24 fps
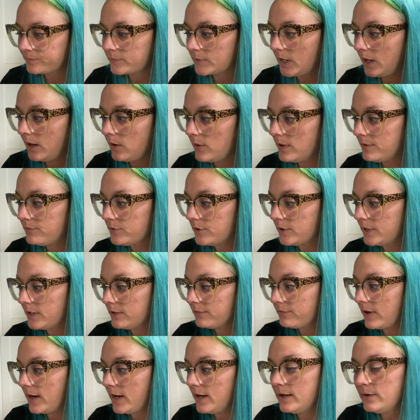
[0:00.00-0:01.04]
However,
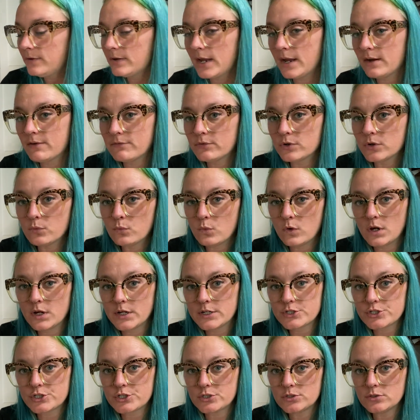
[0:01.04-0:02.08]
if I ever
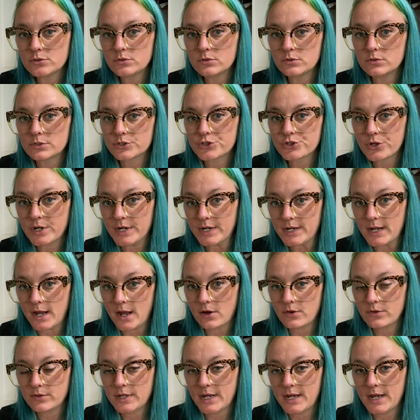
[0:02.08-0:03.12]
want to trade
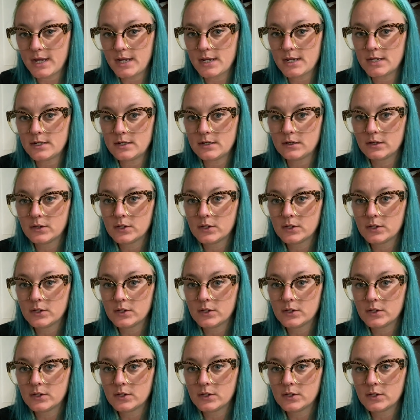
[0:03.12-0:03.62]
out the head